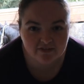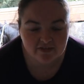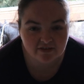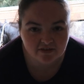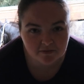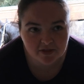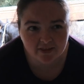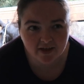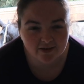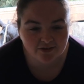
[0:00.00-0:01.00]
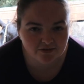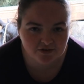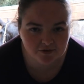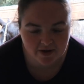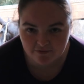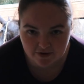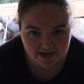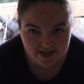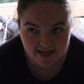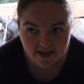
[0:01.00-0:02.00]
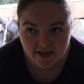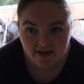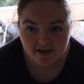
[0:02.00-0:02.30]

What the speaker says: This is something that I don't do every day.